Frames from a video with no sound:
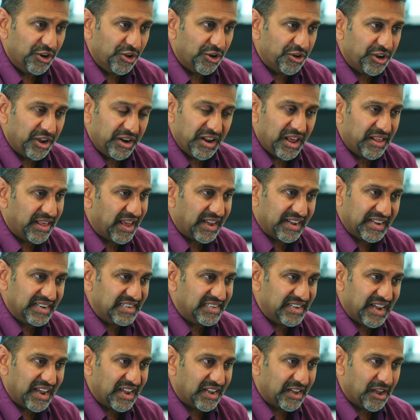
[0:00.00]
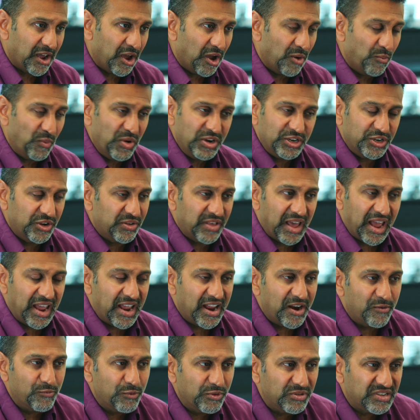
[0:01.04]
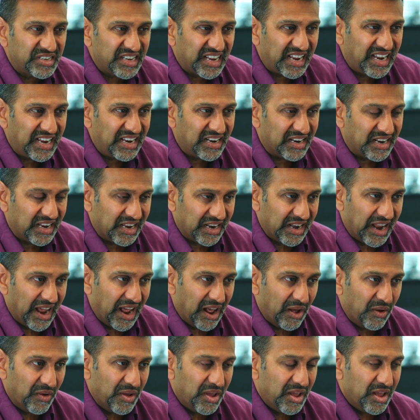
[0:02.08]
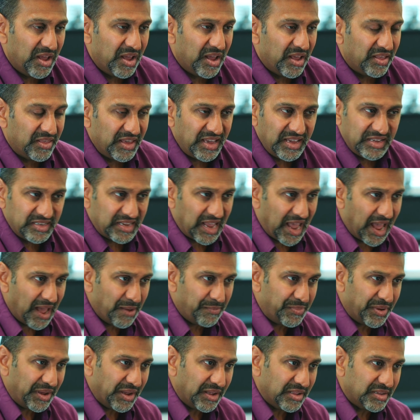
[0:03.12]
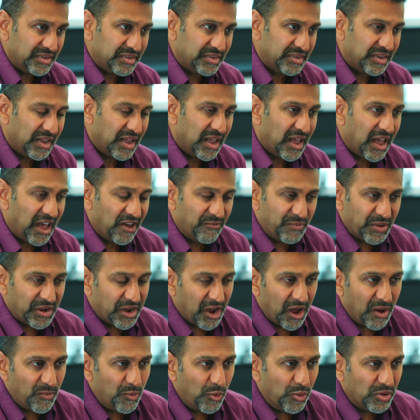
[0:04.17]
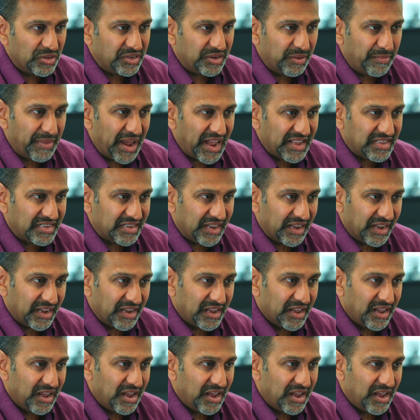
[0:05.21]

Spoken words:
look at it, they can take it home. We do that here routinely now. These habits have become automatic.